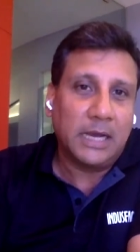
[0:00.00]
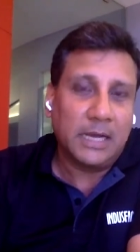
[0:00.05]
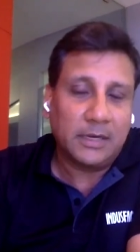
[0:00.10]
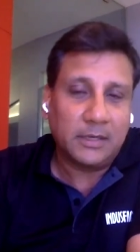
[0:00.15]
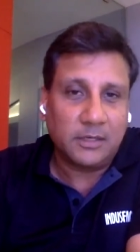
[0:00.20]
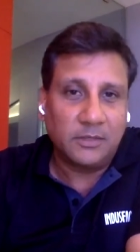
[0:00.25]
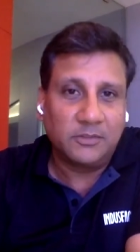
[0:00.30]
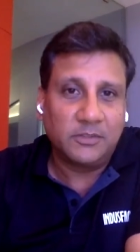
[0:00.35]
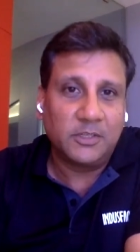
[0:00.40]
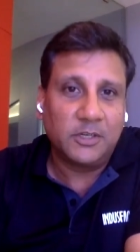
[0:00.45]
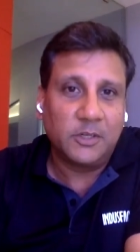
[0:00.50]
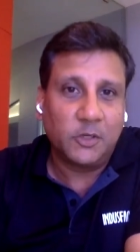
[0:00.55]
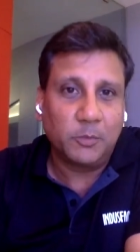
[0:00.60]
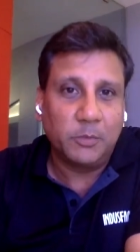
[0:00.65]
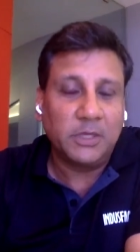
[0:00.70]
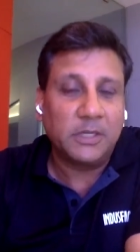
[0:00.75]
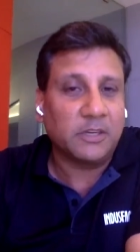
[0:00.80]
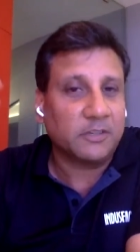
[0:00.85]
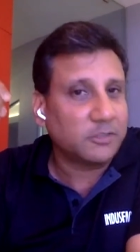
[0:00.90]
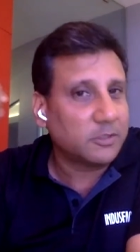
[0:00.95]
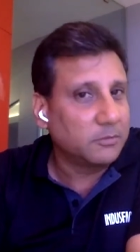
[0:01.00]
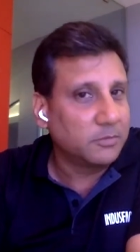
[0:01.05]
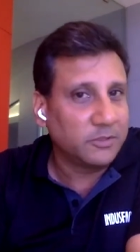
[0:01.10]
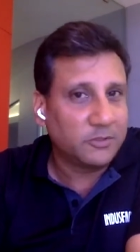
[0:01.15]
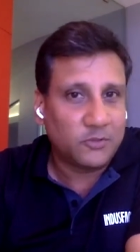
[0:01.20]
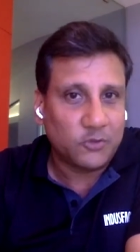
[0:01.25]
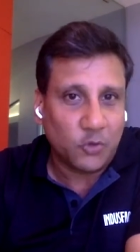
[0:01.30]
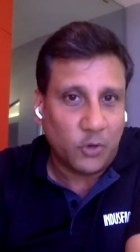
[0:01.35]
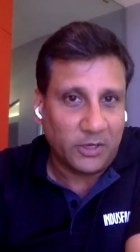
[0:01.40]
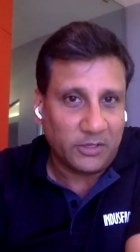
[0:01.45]
are considered to be
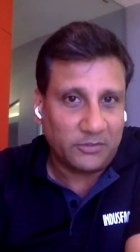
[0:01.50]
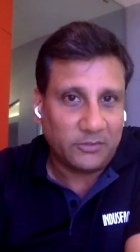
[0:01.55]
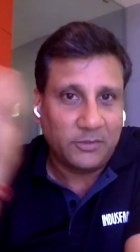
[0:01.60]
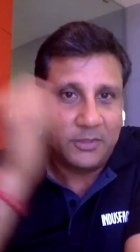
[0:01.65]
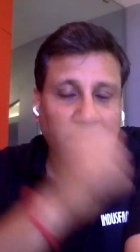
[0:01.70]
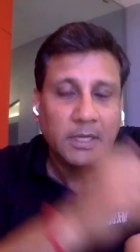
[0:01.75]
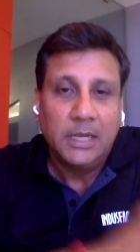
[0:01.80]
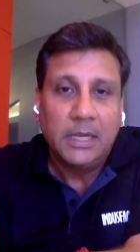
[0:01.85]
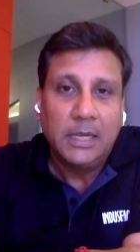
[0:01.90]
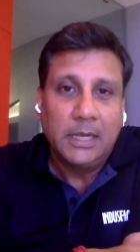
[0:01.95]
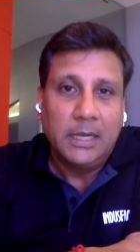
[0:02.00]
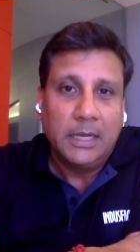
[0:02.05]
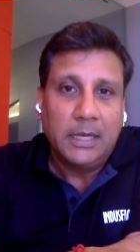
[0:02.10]
customer's choice.